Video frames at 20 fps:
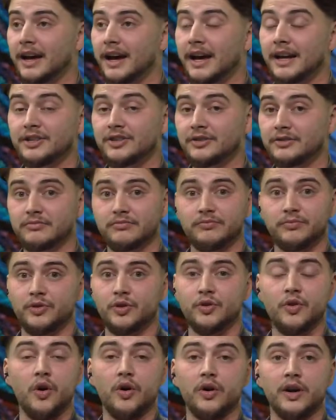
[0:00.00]
and just
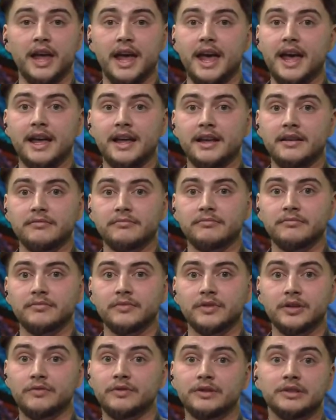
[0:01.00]
not getting
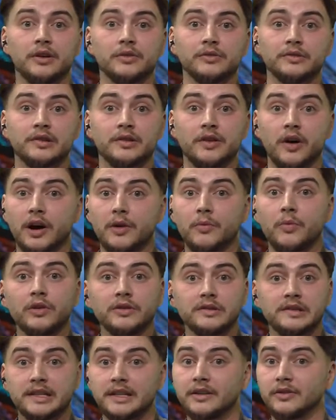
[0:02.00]
the results that I
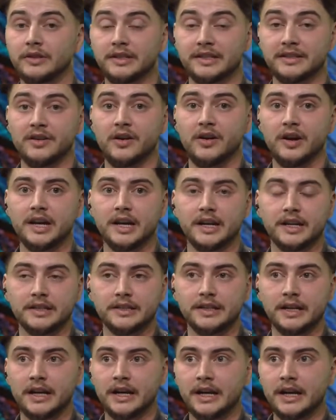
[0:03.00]
wanted or desired.